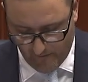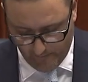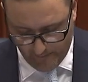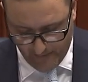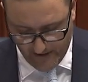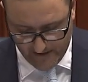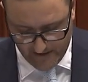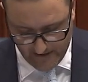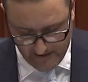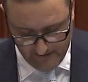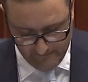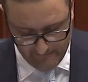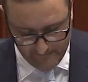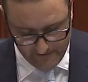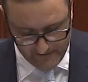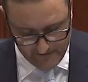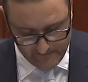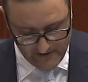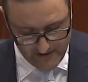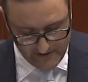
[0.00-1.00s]
of better
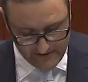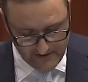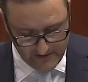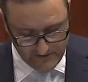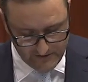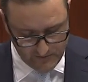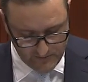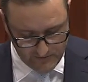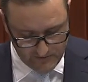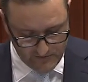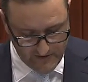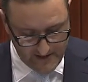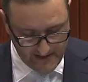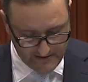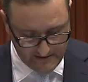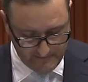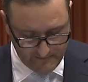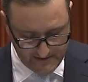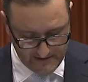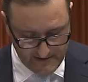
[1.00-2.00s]
infrastructure to
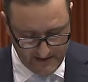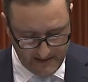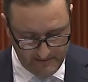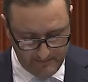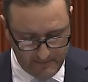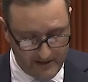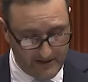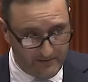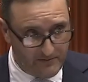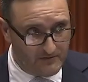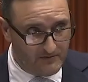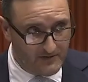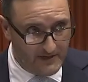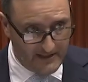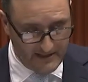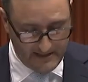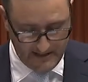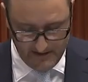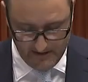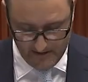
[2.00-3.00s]
attract and retain people
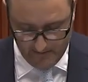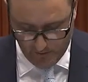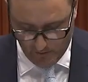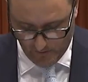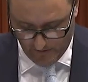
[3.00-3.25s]
in the